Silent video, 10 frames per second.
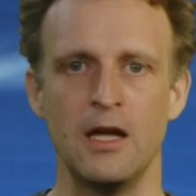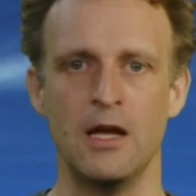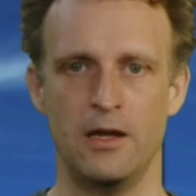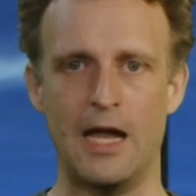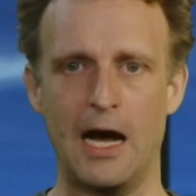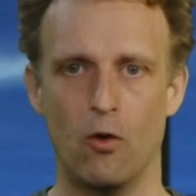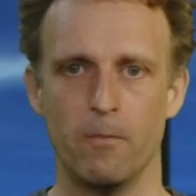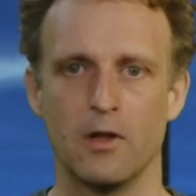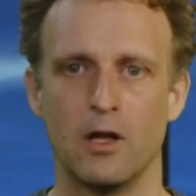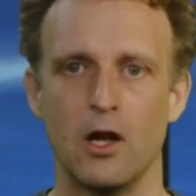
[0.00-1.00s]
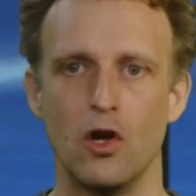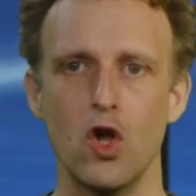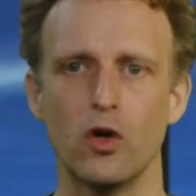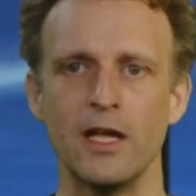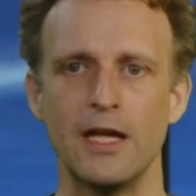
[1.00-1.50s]
Now,
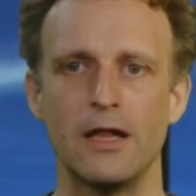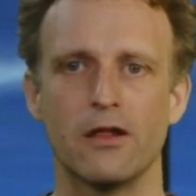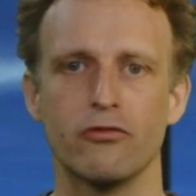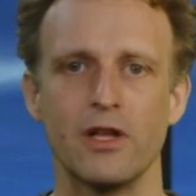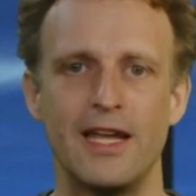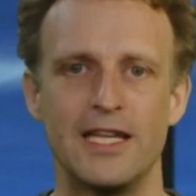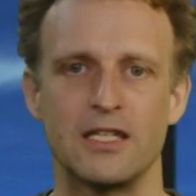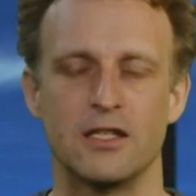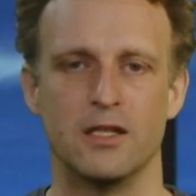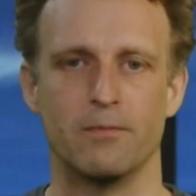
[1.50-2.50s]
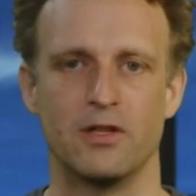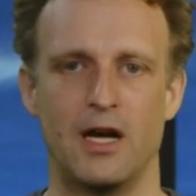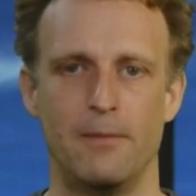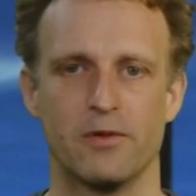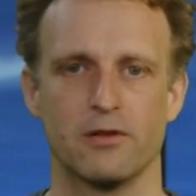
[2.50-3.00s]
looking at the relationship
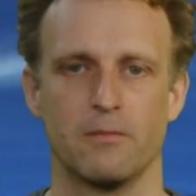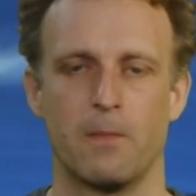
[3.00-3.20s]
types.